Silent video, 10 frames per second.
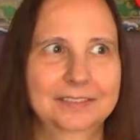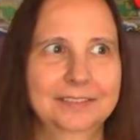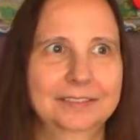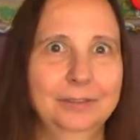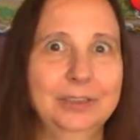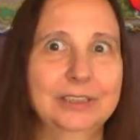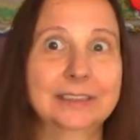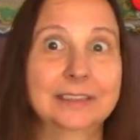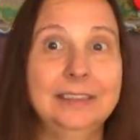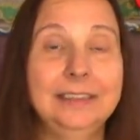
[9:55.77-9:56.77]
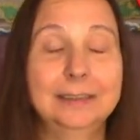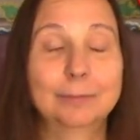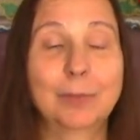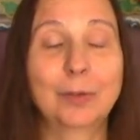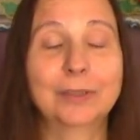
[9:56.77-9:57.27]
which is a key
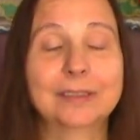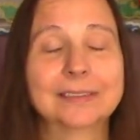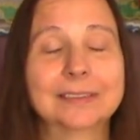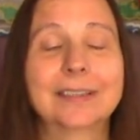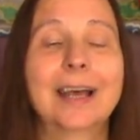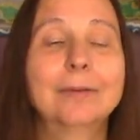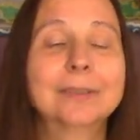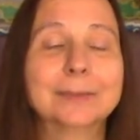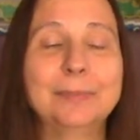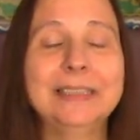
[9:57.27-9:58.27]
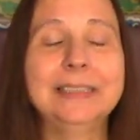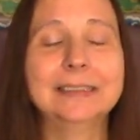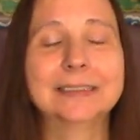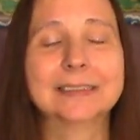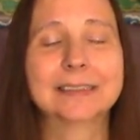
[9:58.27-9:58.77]
component. So that was a
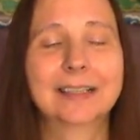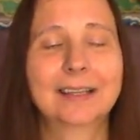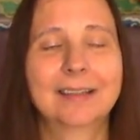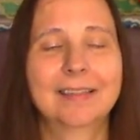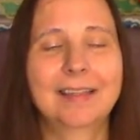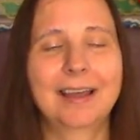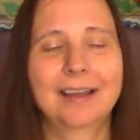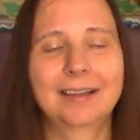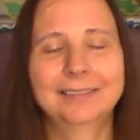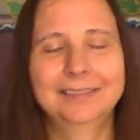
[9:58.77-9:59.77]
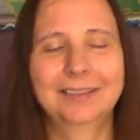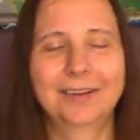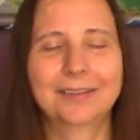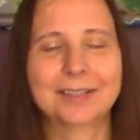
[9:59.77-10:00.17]
piece that on this